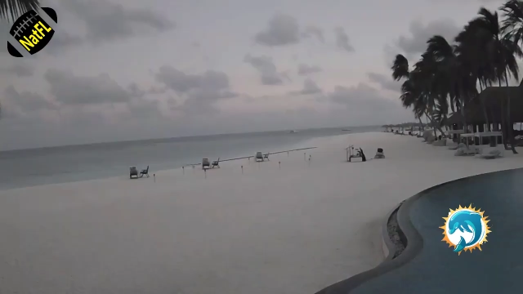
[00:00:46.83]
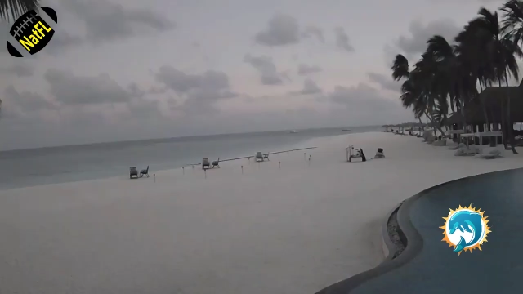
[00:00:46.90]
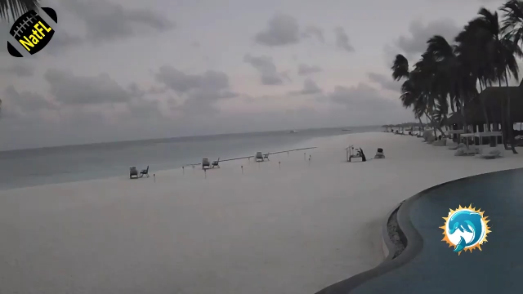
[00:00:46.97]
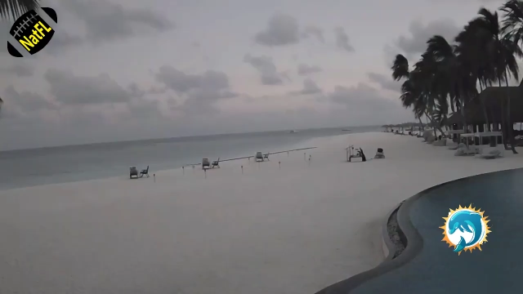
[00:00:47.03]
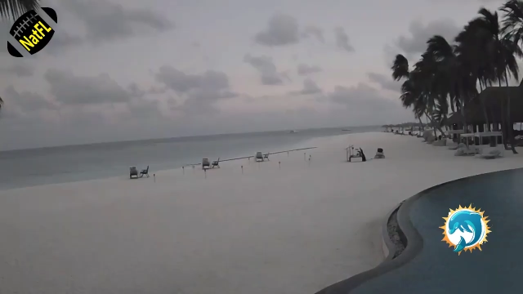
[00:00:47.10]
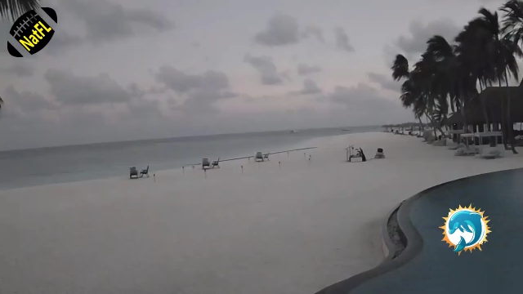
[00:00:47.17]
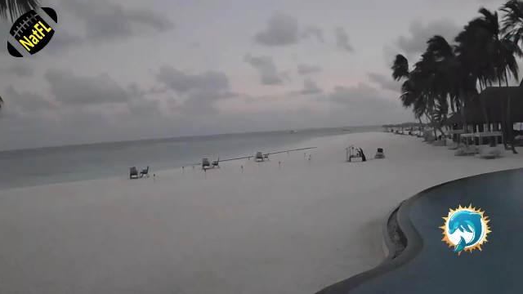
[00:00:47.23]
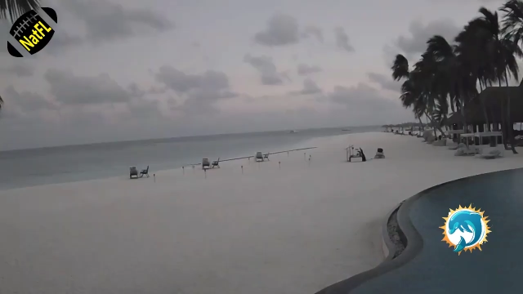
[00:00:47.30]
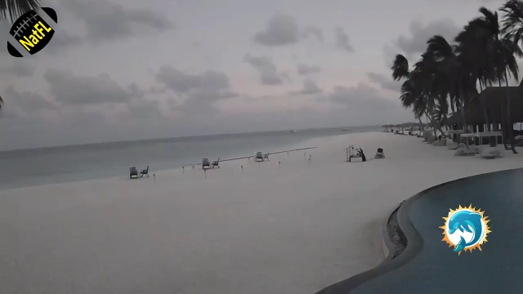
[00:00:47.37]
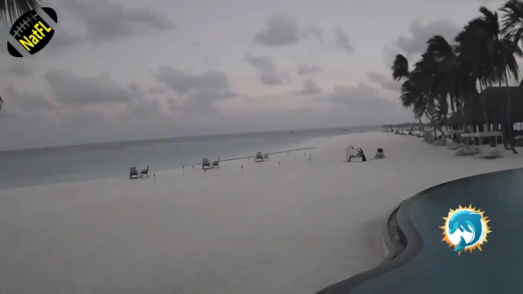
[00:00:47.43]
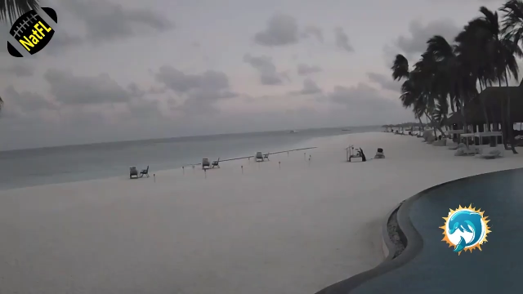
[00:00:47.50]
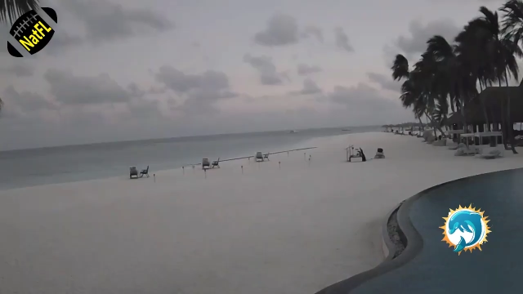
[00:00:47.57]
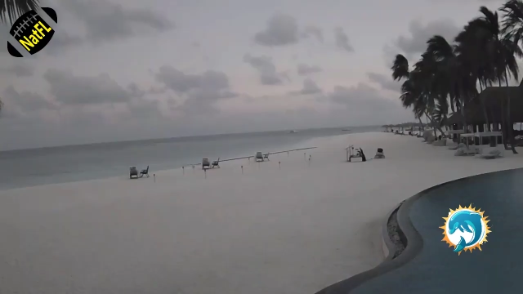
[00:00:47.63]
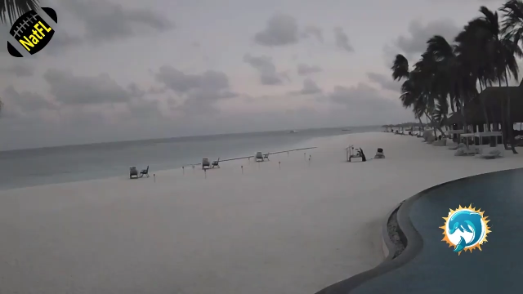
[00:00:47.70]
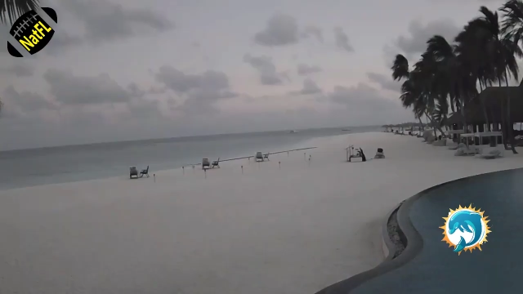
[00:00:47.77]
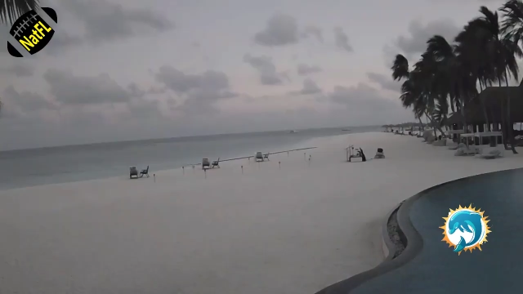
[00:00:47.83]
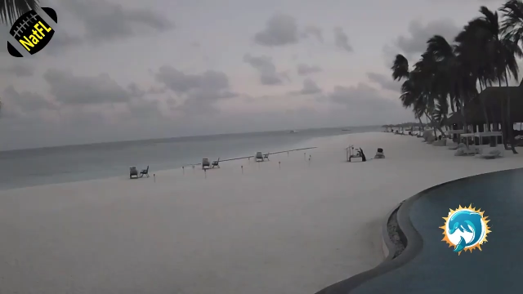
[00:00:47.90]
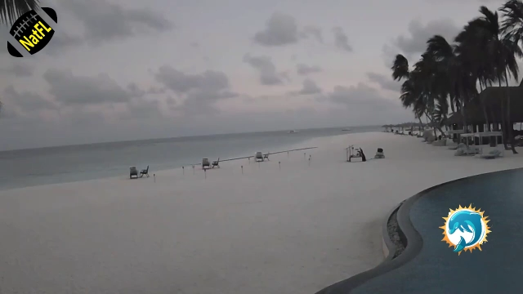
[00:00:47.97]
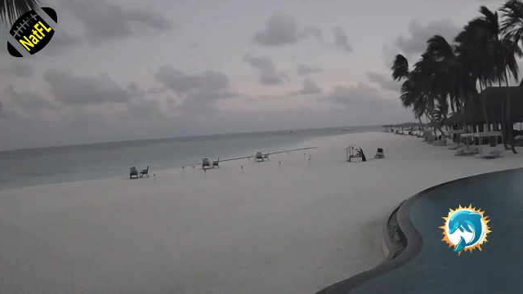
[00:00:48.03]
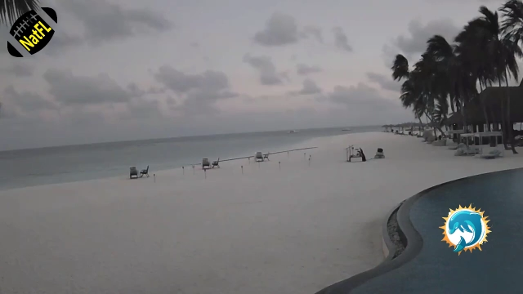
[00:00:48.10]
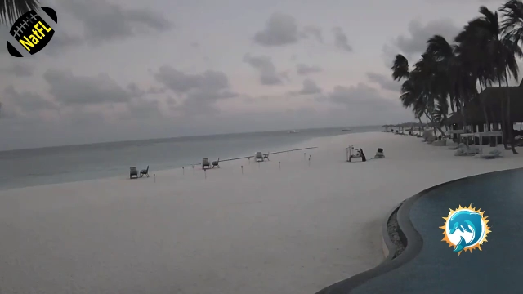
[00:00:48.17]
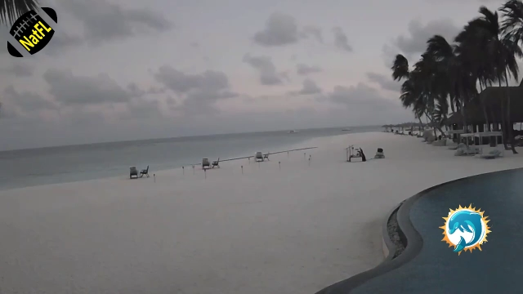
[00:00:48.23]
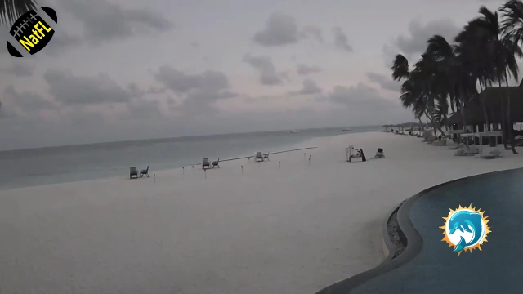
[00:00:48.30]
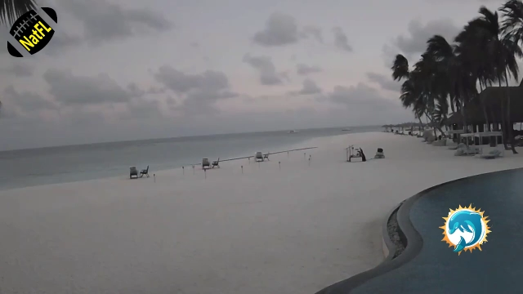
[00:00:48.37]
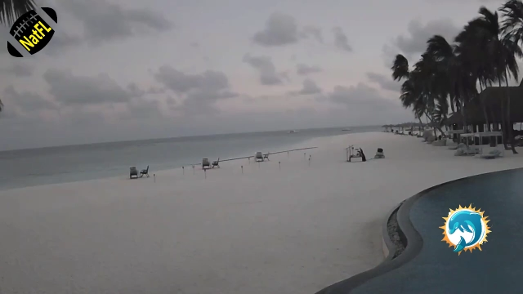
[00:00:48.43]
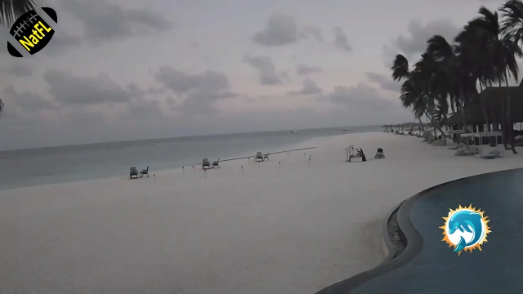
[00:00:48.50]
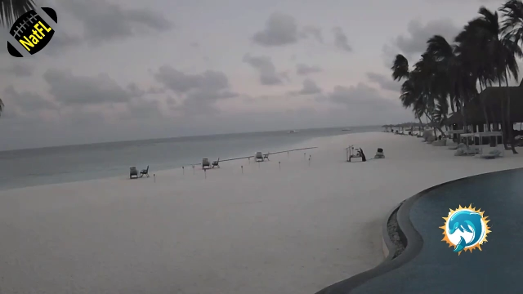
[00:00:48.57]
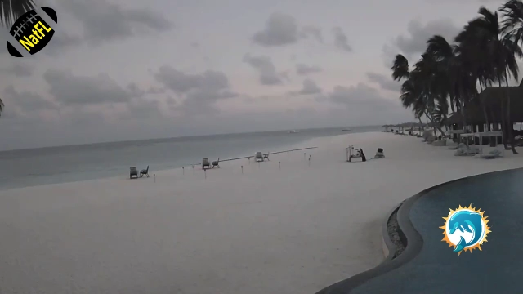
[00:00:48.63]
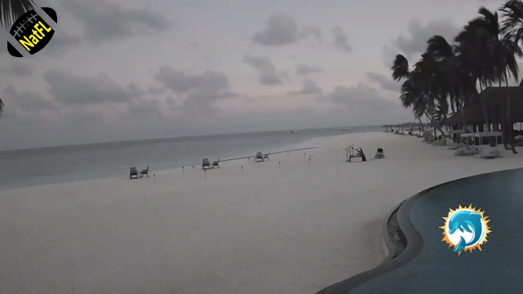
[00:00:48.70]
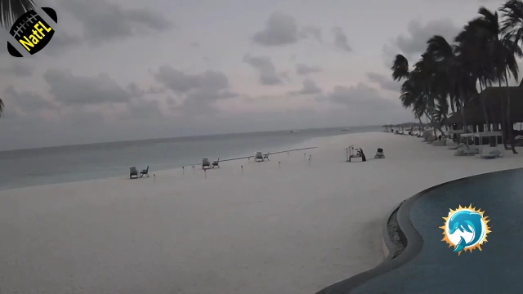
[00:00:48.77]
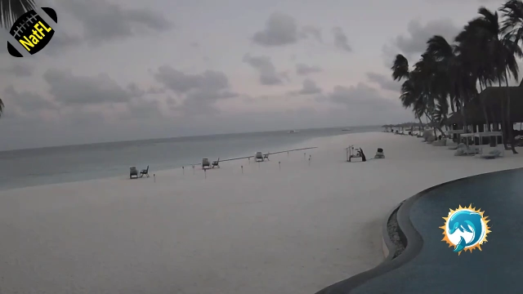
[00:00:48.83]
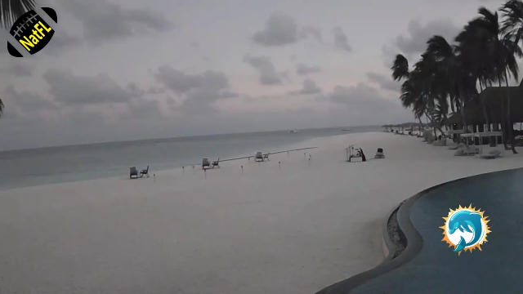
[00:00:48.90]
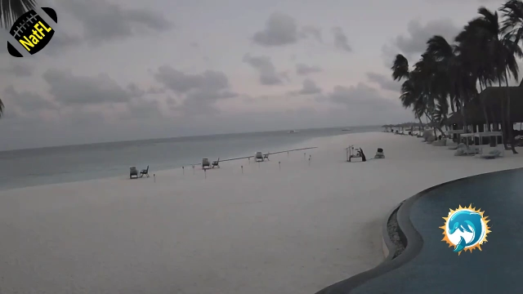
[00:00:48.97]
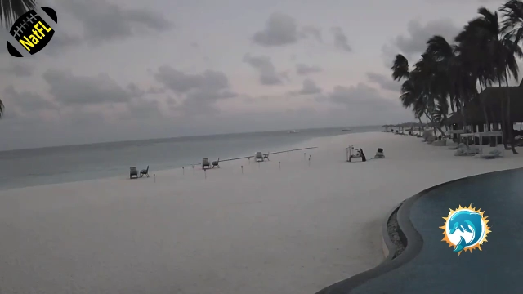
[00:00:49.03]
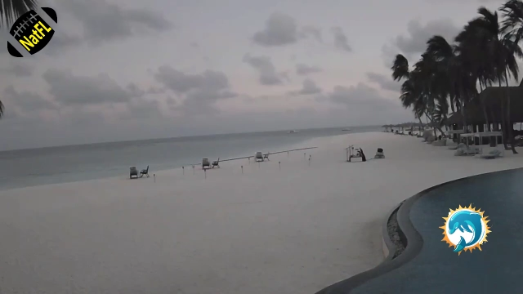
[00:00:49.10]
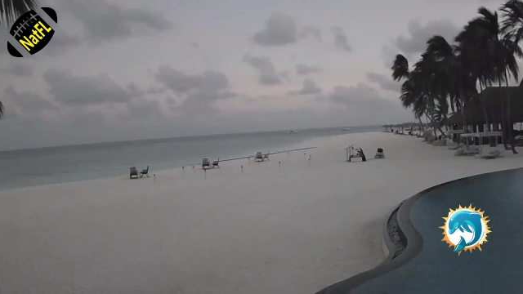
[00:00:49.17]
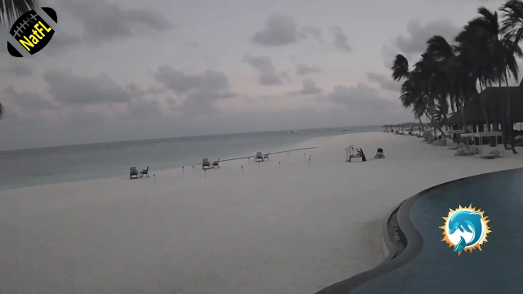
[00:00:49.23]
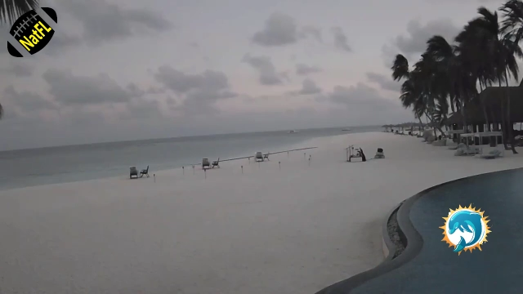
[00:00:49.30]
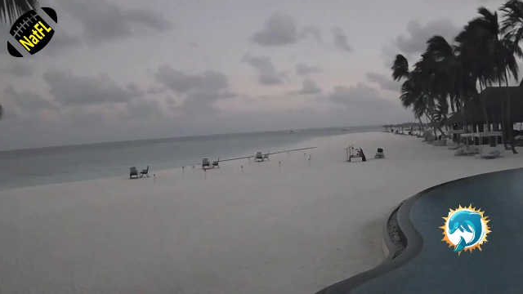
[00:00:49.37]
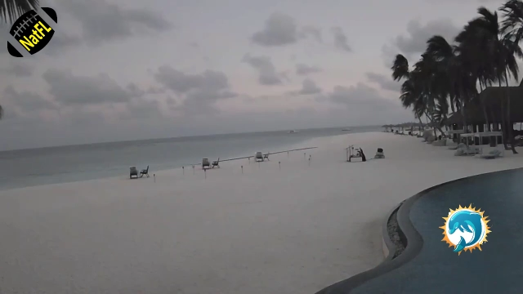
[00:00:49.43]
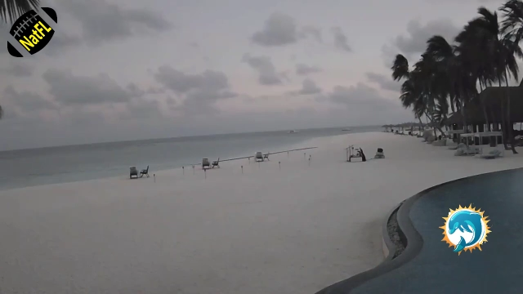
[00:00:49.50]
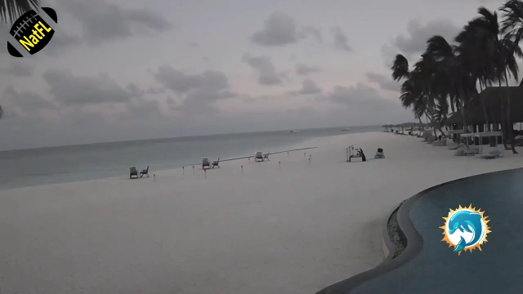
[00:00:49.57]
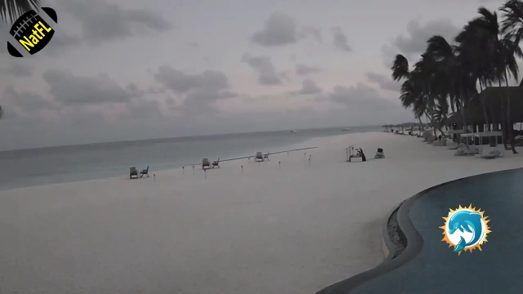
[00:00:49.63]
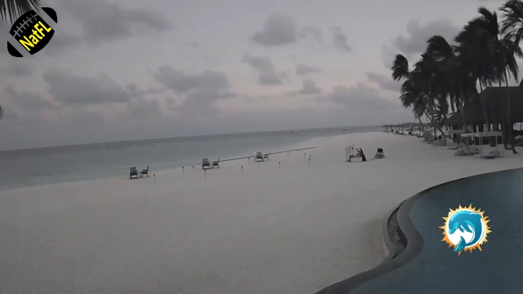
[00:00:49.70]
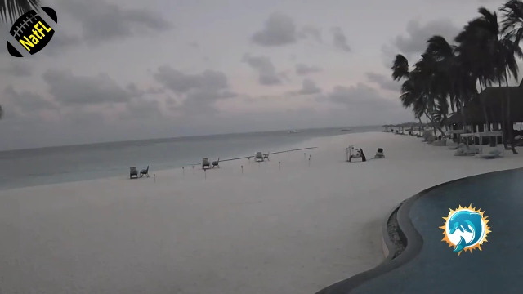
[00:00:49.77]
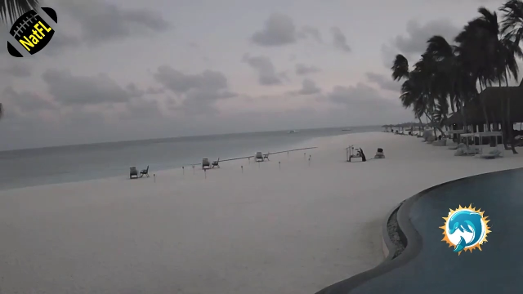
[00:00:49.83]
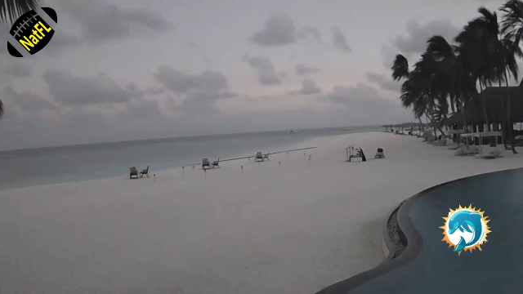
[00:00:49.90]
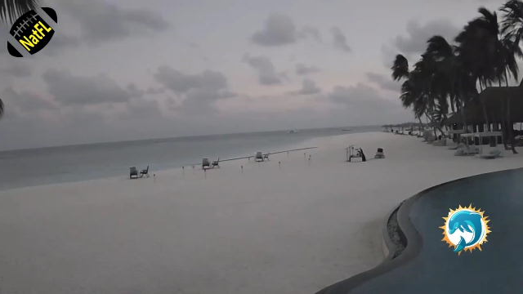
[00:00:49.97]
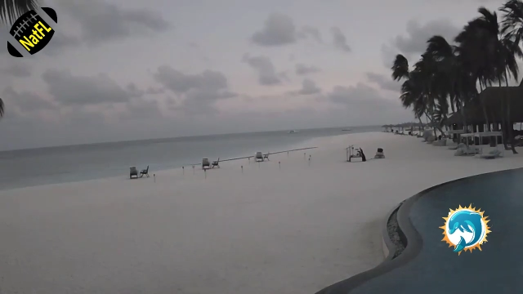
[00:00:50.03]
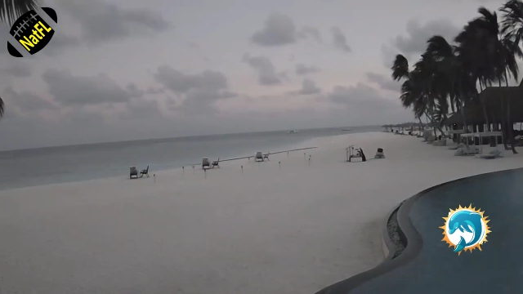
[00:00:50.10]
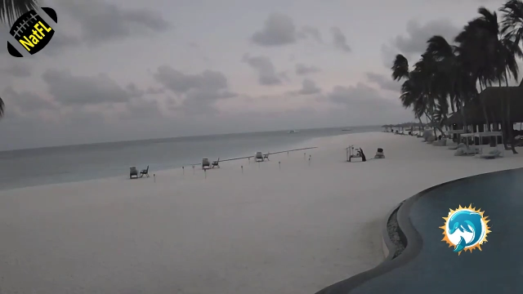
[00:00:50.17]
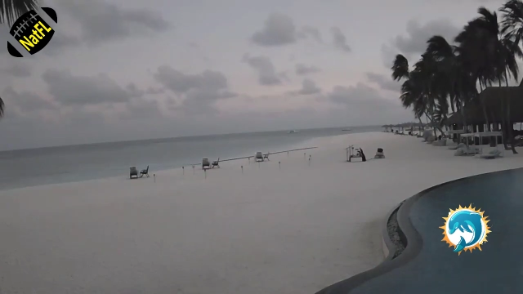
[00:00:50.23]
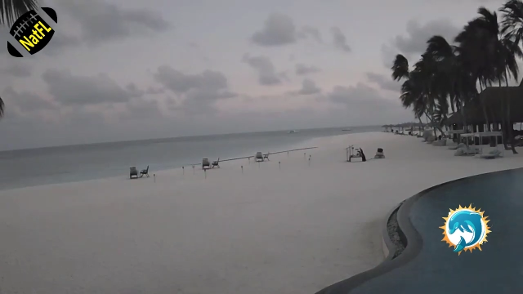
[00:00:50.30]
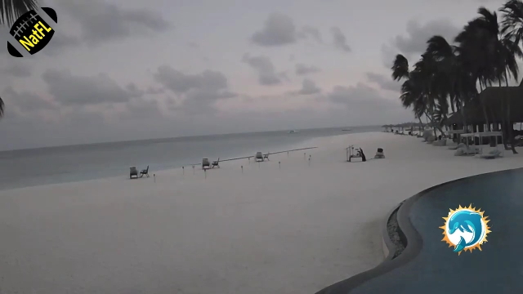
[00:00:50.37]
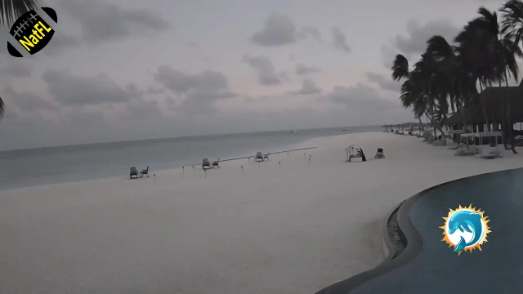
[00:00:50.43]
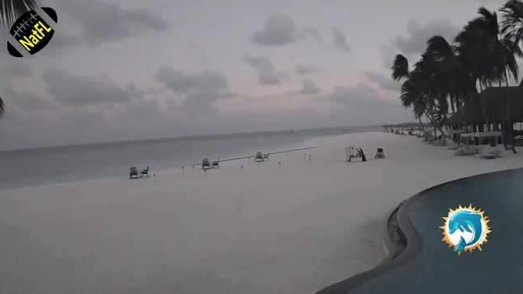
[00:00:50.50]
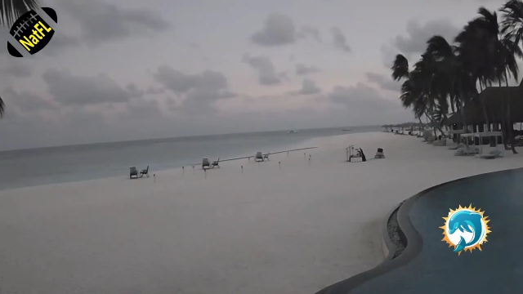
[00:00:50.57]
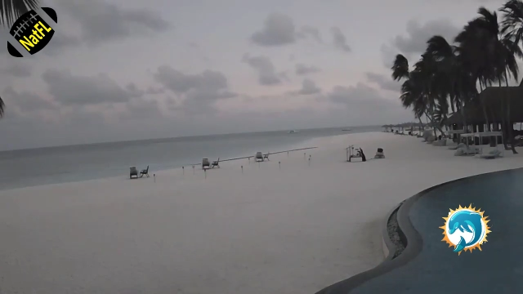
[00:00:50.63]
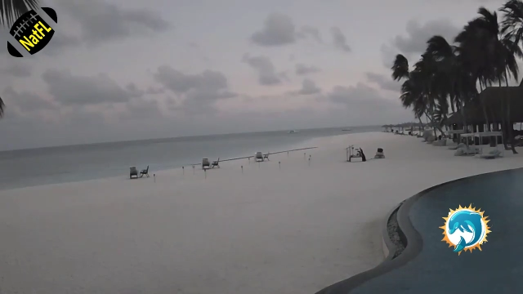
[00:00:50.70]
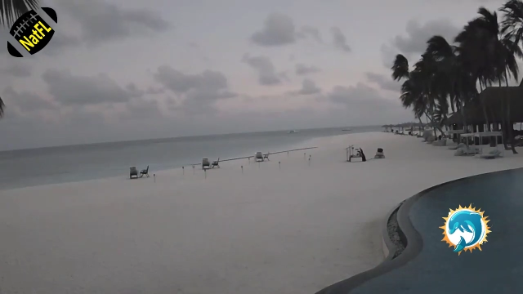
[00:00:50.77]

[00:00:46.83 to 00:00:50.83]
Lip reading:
No face is visible, so there are no lips to read.